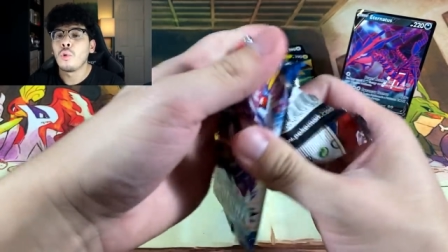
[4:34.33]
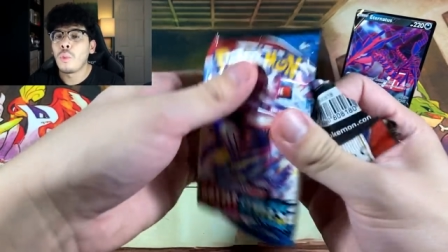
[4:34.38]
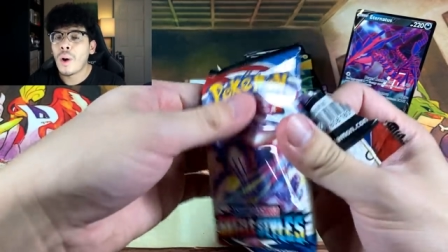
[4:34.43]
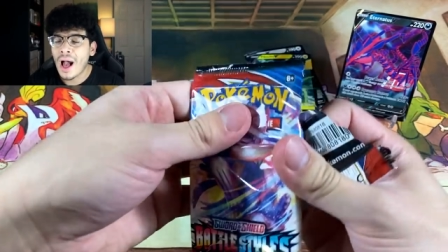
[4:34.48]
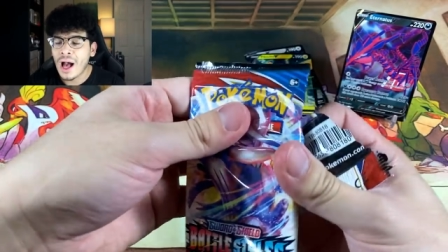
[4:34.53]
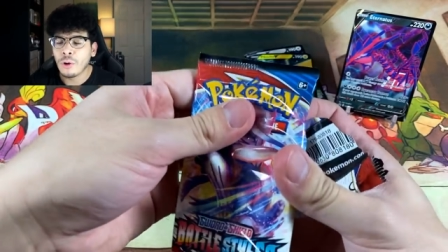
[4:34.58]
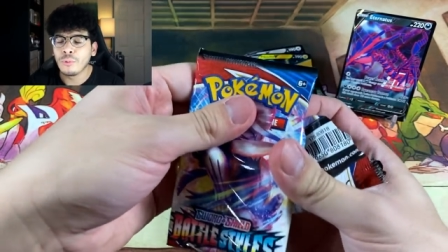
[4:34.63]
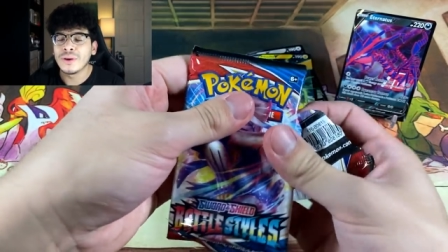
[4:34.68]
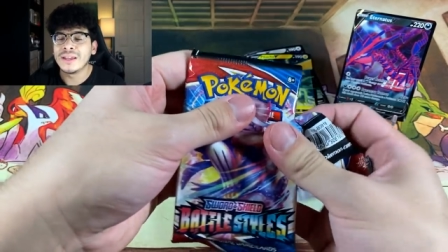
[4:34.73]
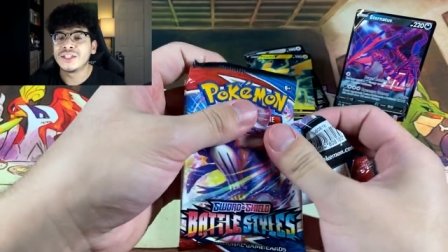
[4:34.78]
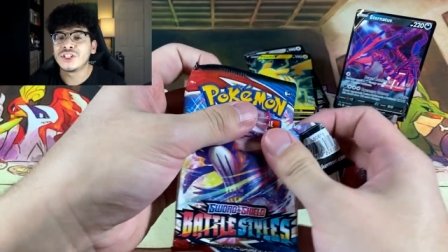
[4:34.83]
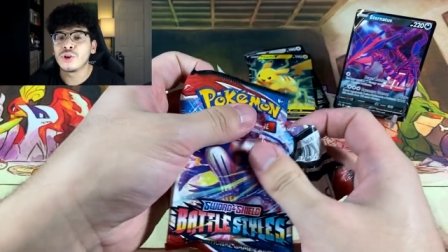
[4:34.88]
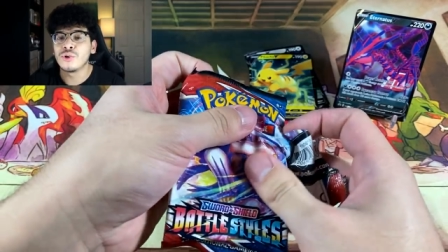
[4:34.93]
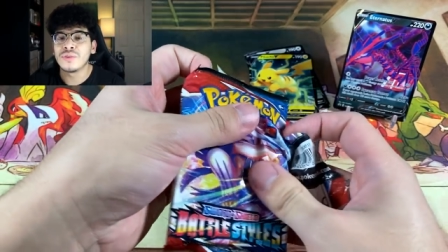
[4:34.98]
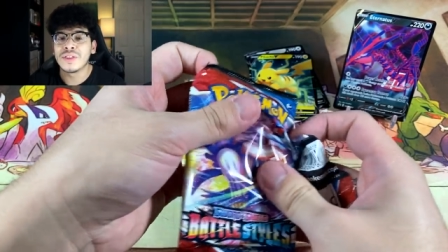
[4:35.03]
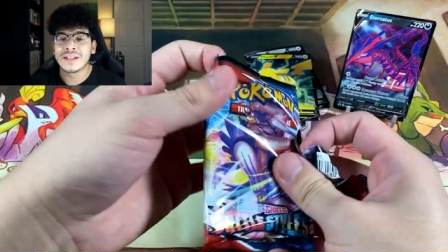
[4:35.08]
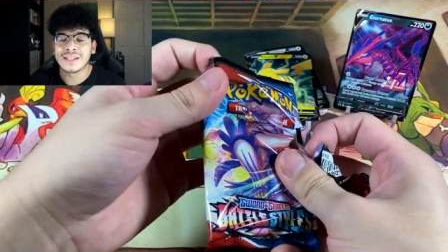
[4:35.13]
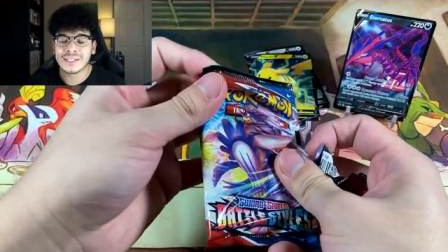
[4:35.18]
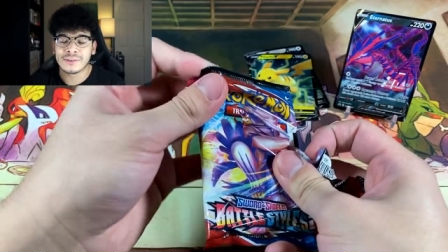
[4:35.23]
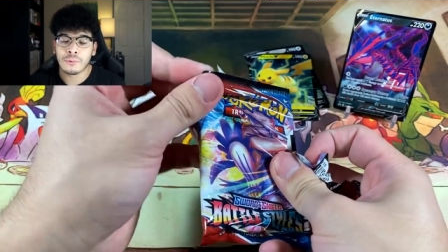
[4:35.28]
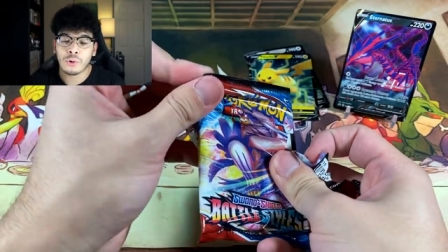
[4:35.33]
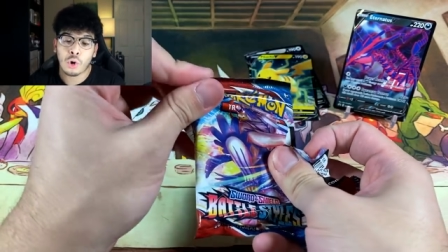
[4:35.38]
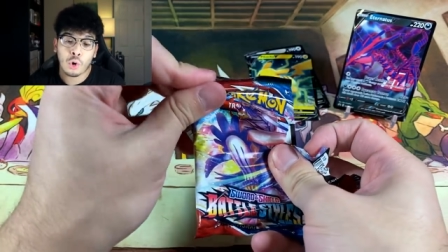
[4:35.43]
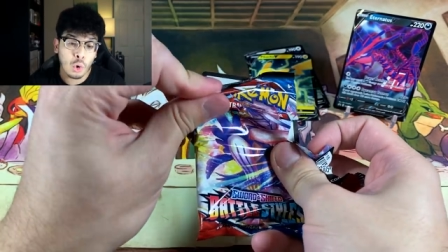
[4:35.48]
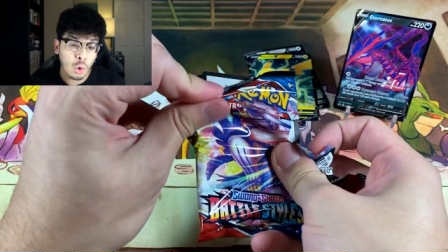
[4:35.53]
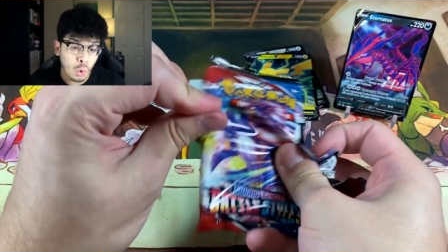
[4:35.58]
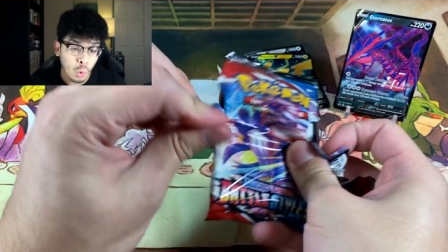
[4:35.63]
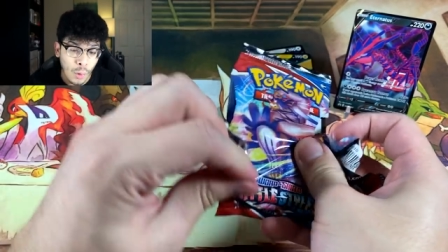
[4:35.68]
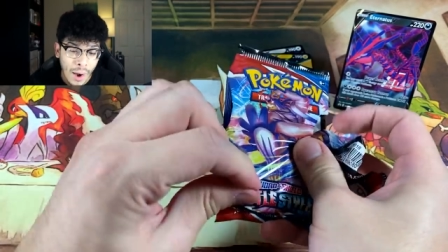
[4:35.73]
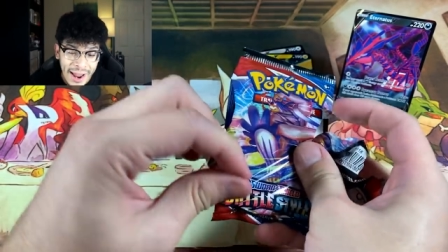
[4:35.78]
while we do this
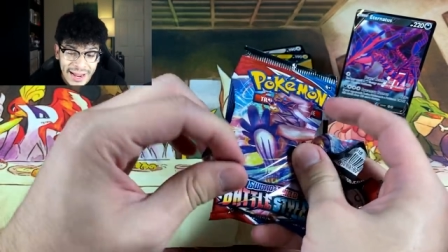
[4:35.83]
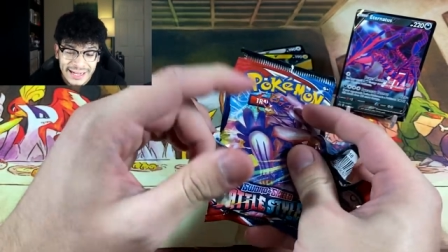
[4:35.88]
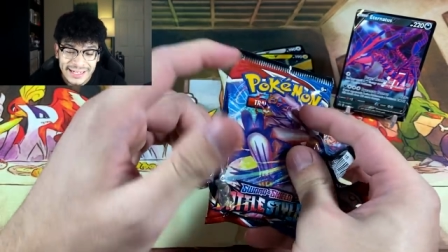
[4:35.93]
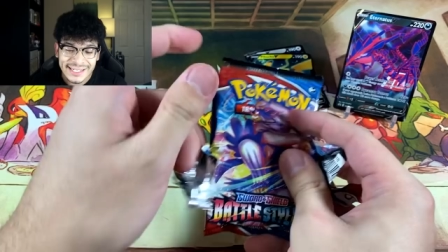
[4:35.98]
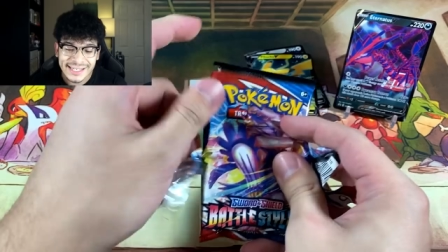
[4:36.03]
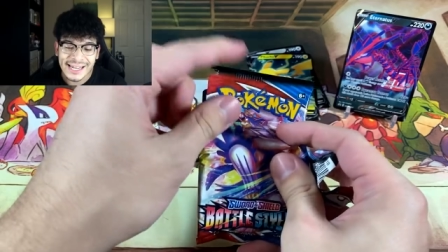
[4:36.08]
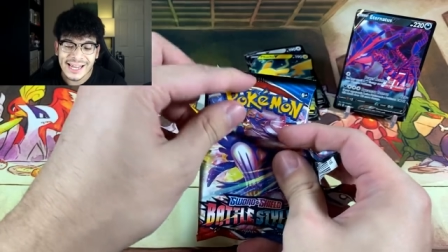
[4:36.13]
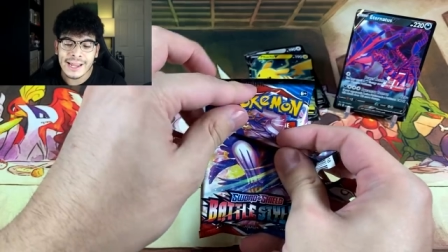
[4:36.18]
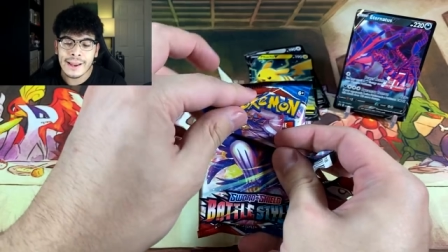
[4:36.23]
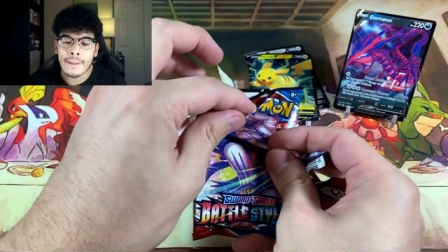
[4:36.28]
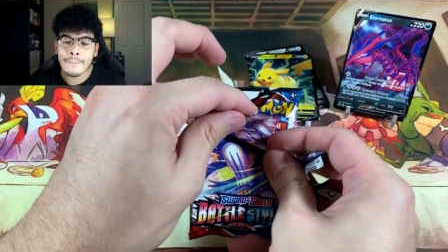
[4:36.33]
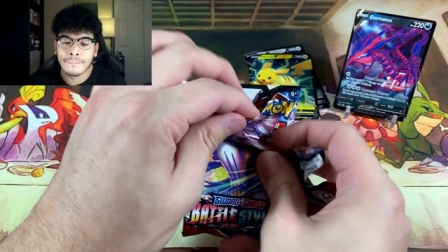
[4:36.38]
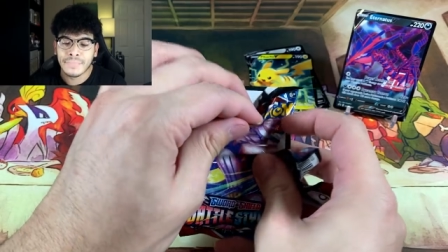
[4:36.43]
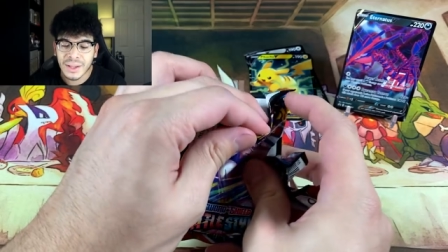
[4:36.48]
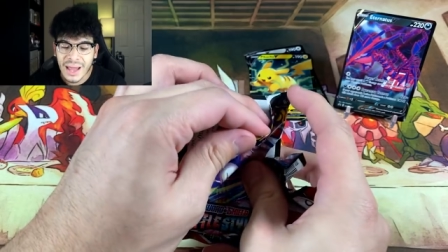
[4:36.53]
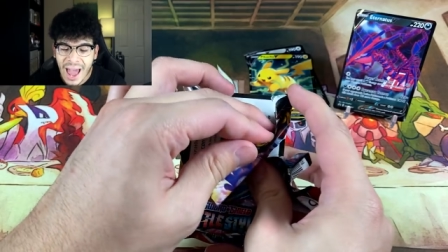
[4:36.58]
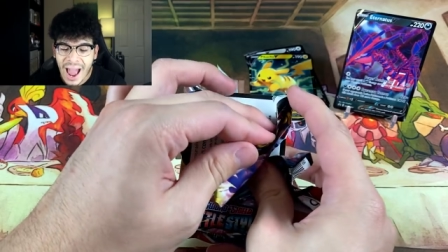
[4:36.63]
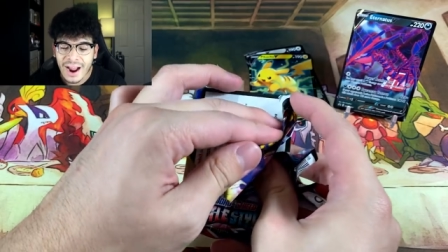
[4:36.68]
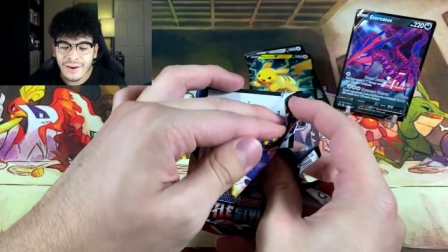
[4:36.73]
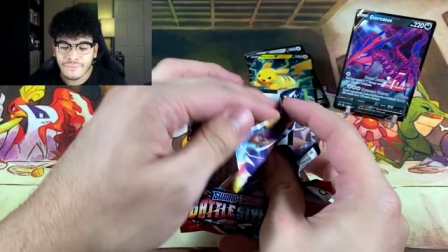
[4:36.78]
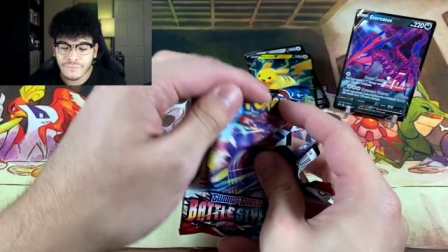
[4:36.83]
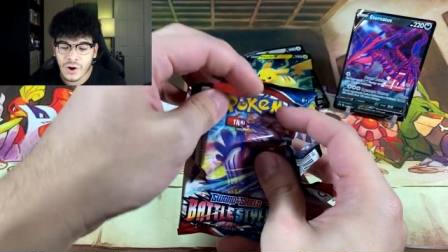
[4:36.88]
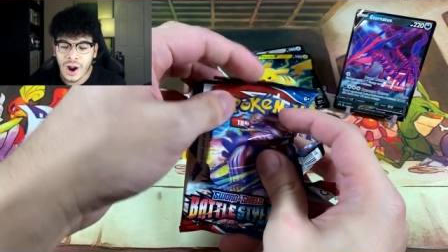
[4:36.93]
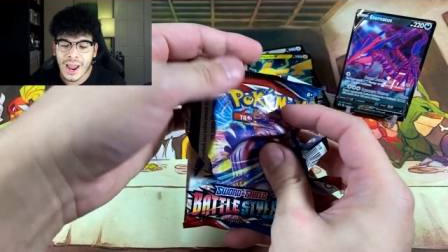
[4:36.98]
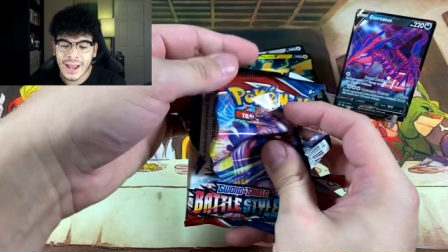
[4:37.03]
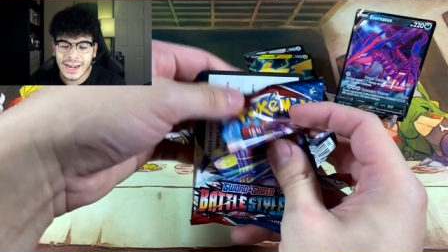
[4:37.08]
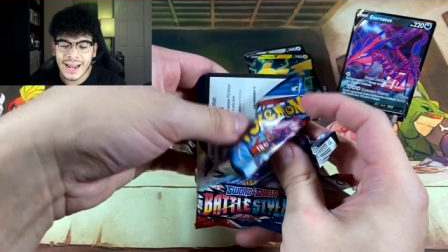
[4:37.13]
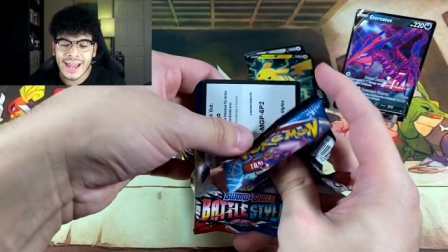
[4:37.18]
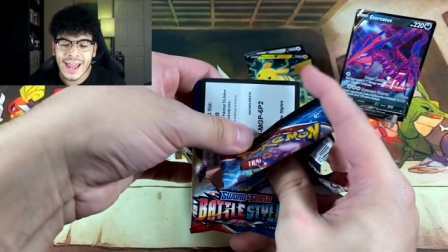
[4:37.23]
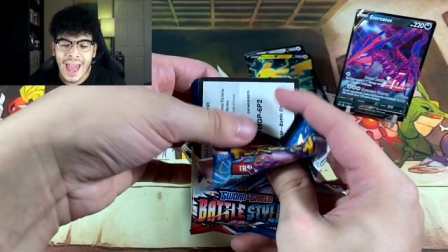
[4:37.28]
crazy Black
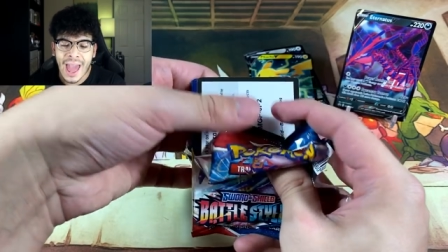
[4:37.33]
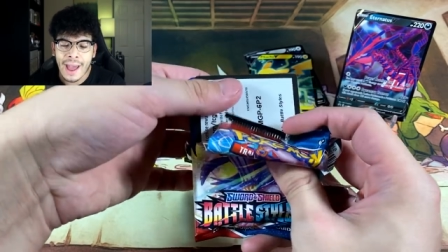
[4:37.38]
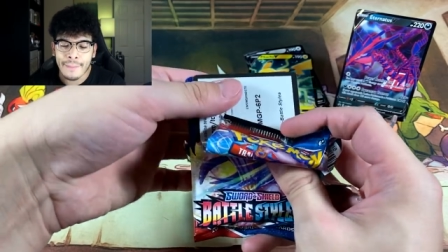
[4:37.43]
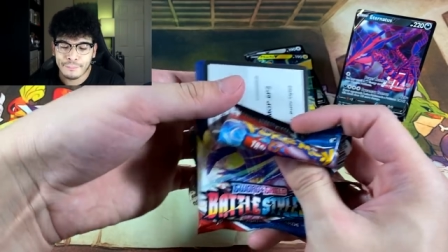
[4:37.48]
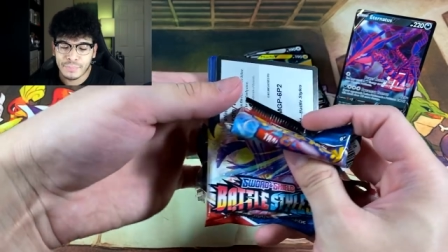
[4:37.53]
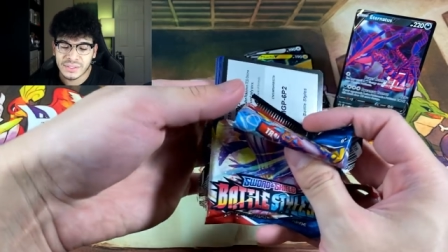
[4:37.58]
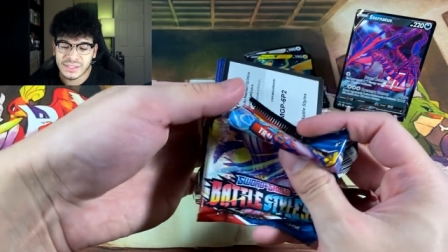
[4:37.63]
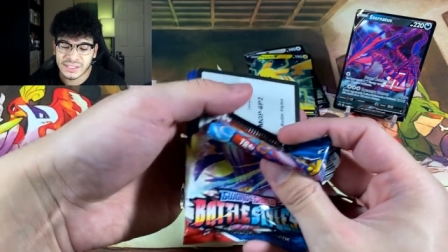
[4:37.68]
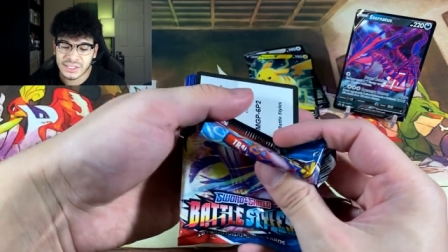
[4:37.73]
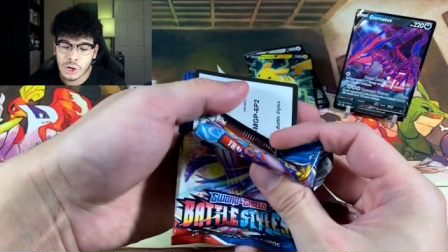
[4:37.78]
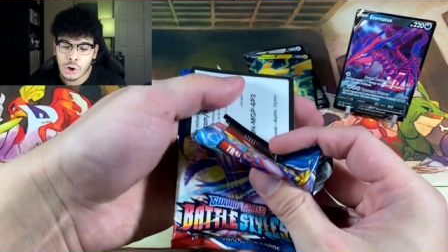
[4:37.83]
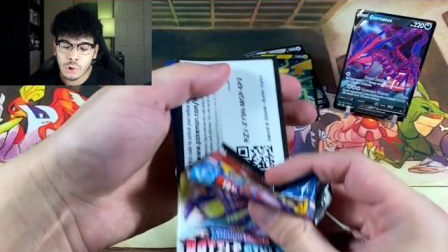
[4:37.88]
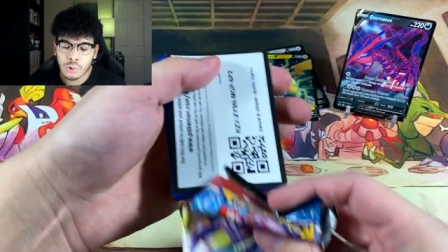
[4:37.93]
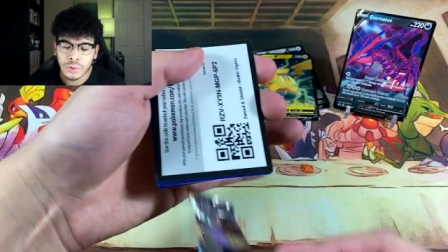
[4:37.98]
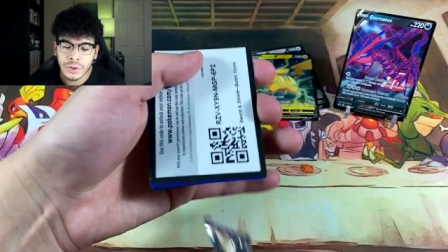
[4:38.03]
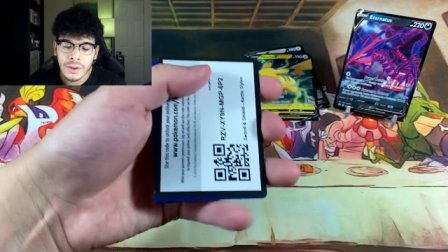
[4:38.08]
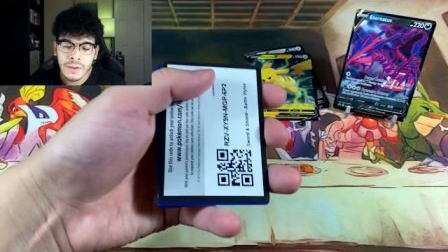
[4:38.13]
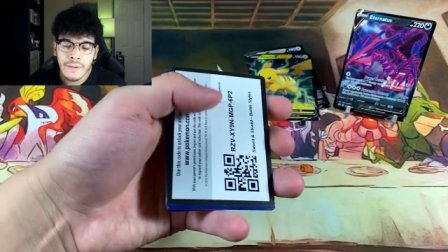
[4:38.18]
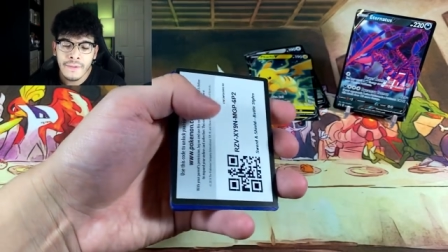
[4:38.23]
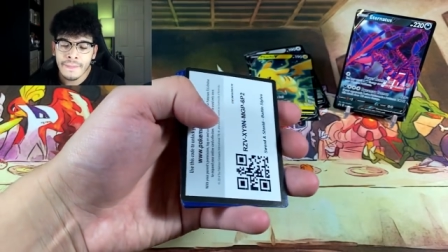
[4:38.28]
Friday episode.